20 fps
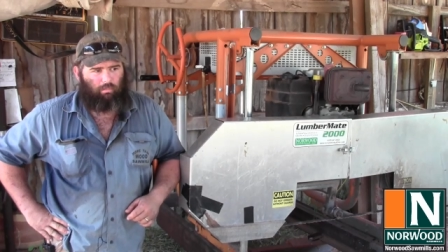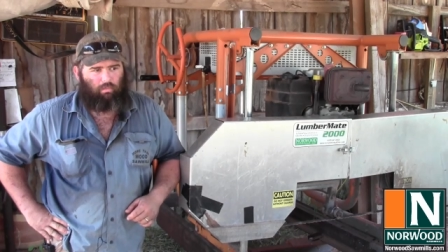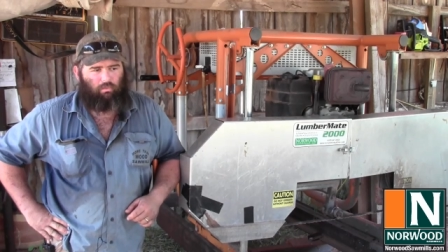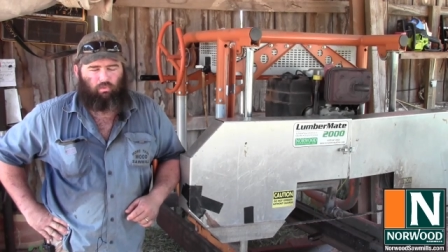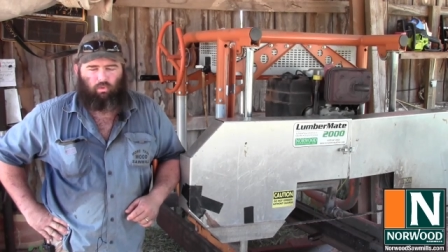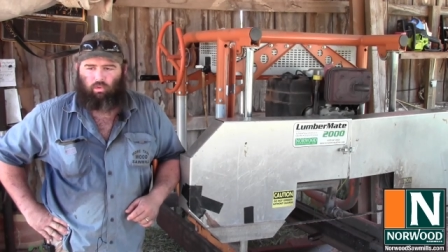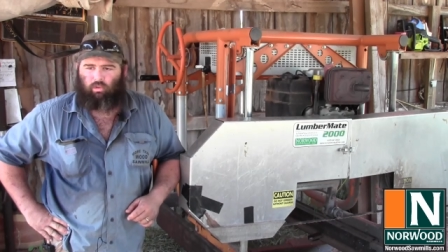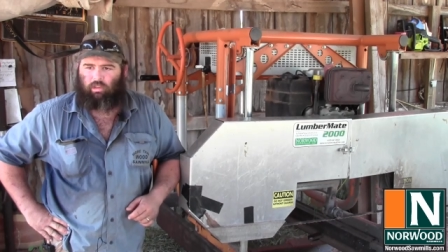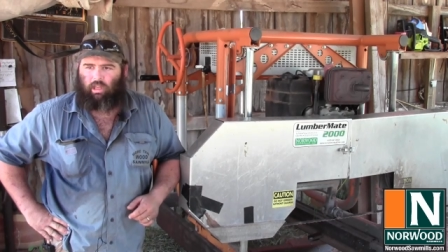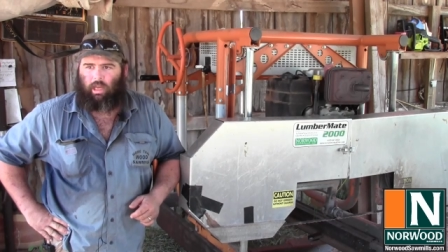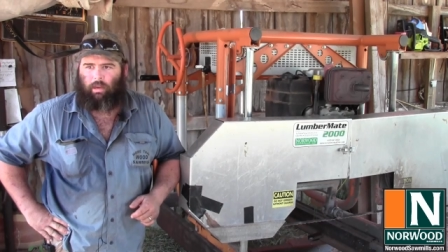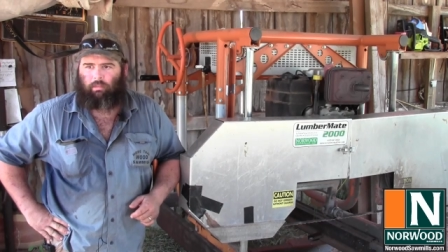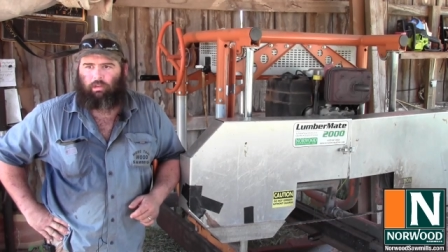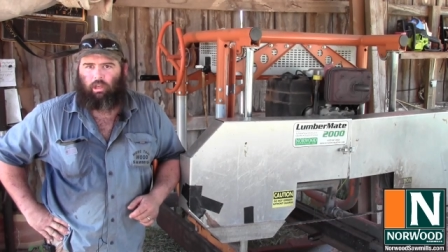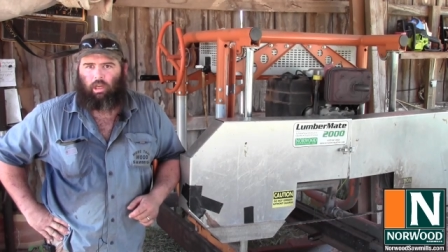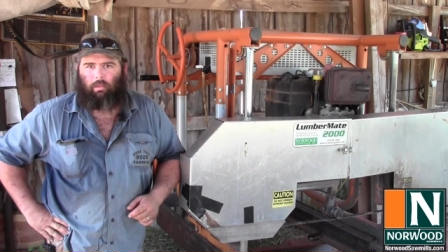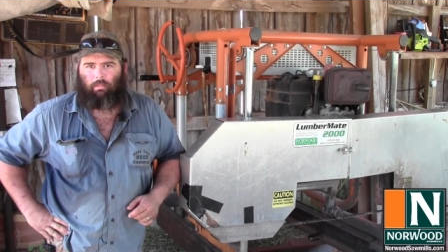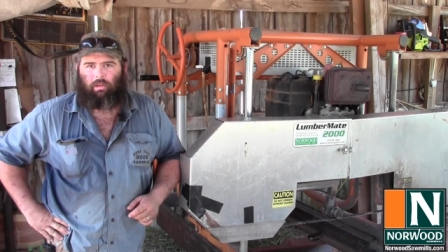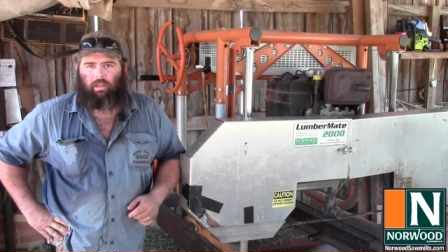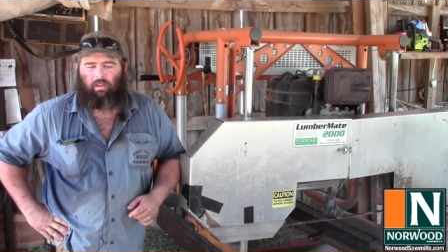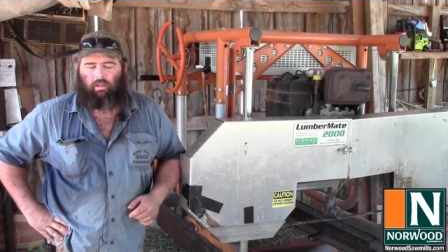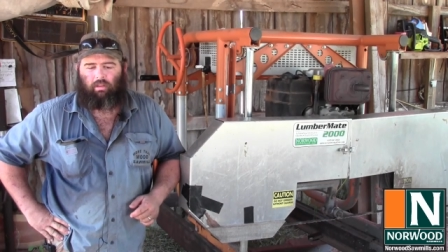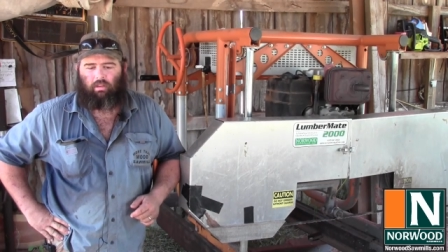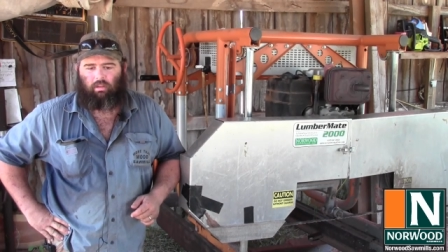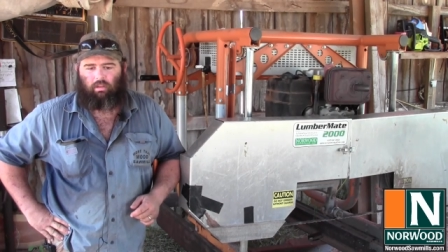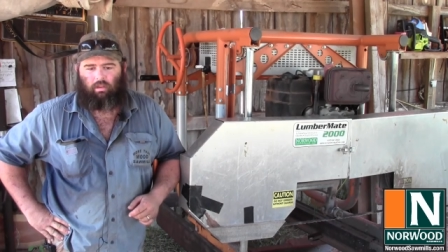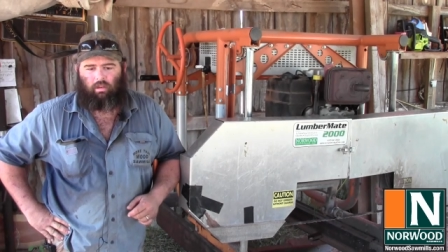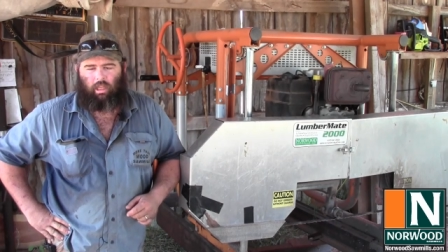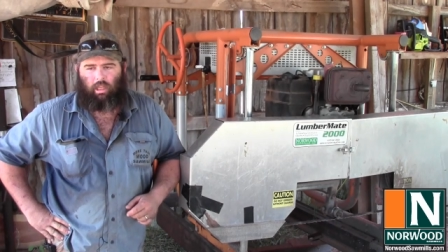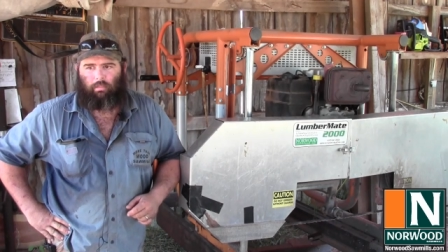up a full-time company
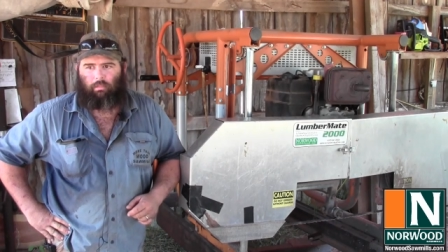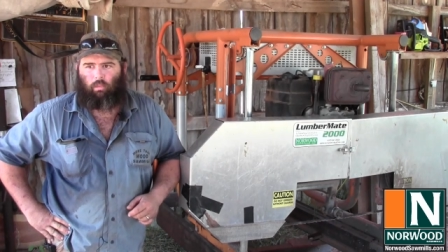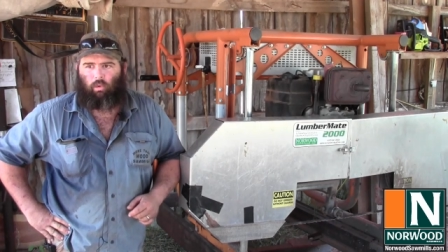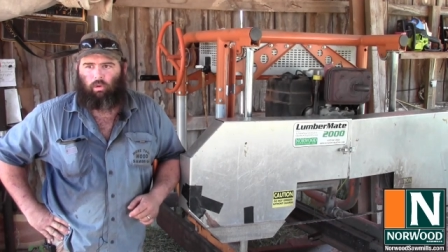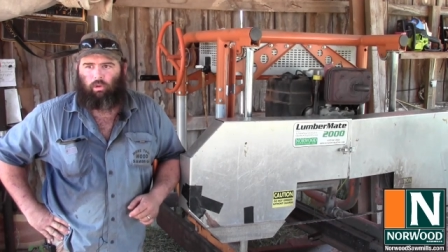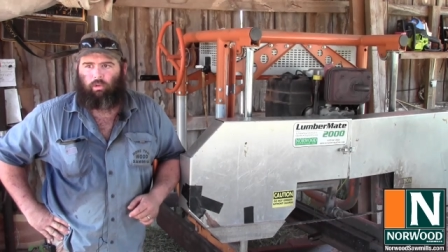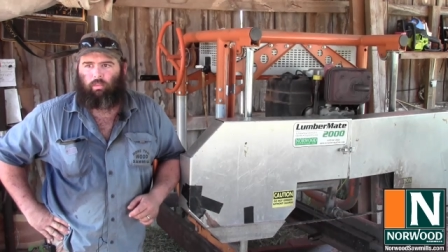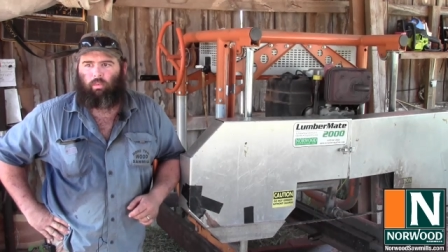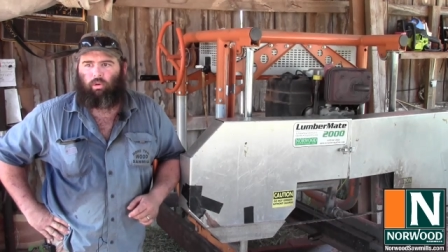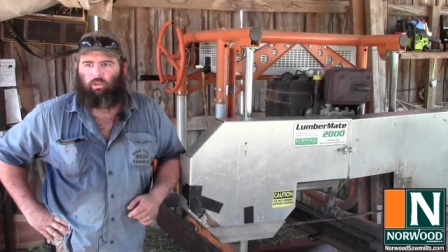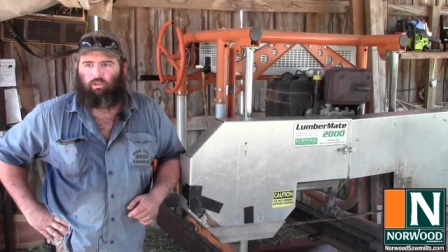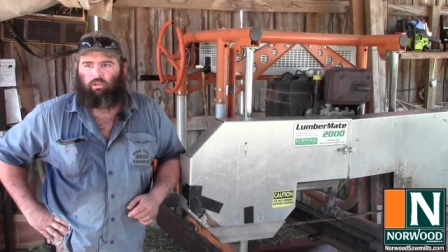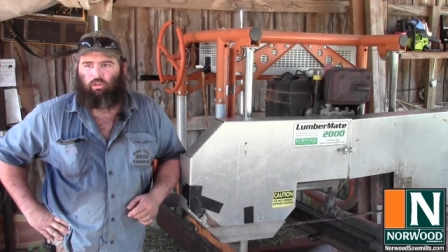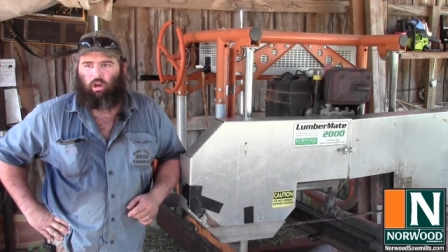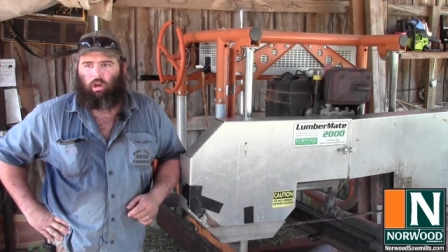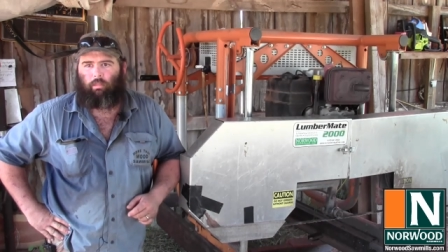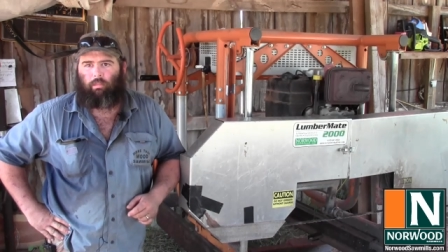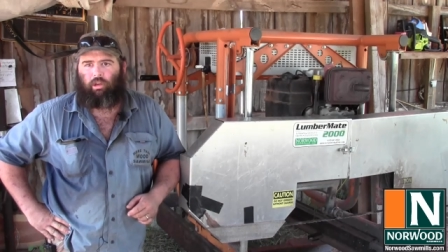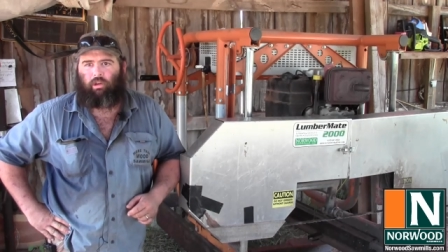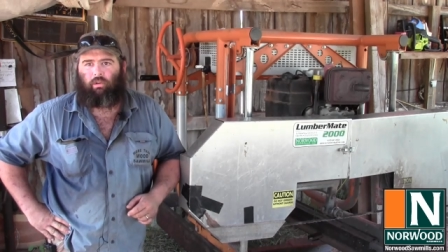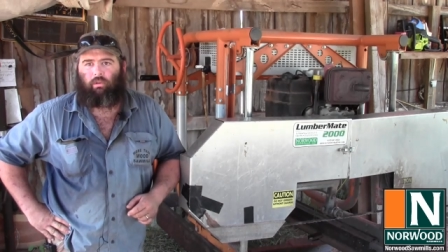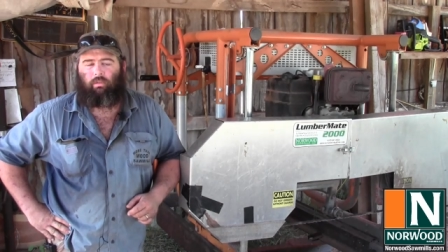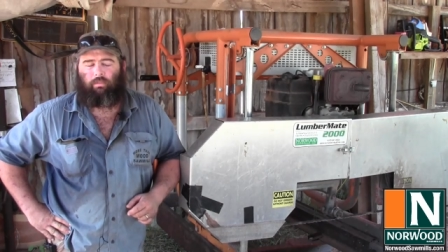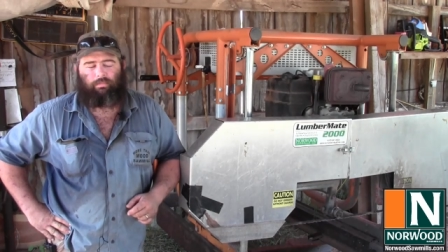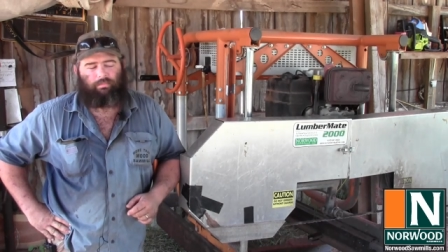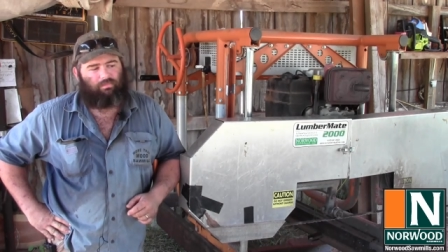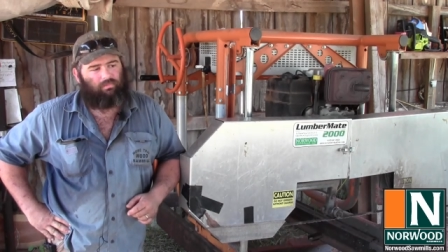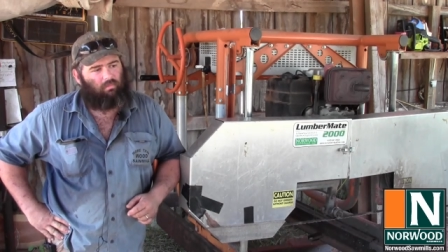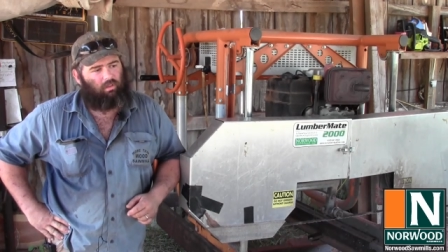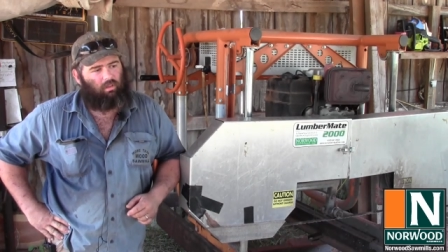named More Than Wood Sawmill.